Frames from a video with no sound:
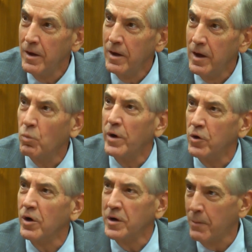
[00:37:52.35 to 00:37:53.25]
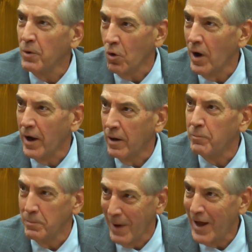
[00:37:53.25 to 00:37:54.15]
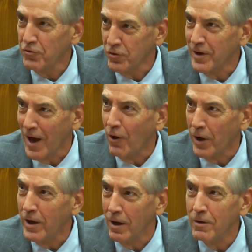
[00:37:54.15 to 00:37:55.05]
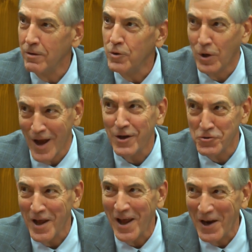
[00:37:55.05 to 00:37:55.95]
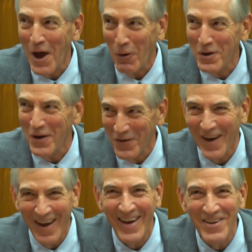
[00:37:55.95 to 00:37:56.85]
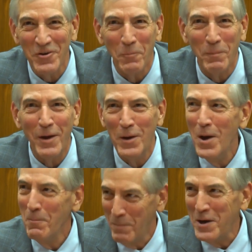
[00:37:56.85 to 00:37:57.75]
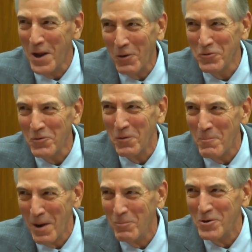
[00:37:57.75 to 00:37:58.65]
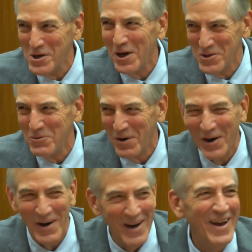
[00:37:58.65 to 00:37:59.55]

And when you're a Democrat up in Madison County, you kind of stand out, okay? So Ben Nelson remembered John Gerrard.